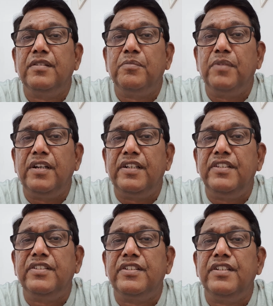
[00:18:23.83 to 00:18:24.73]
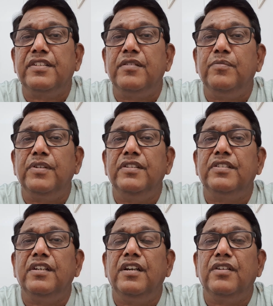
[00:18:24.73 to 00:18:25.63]
multi-stage
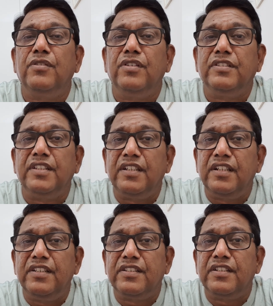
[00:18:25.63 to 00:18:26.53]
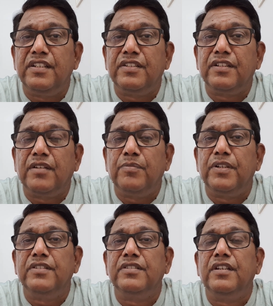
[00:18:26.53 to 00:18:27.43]
compressor, only single stage
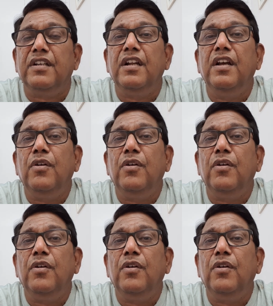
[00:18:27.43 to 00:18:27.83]
compressor,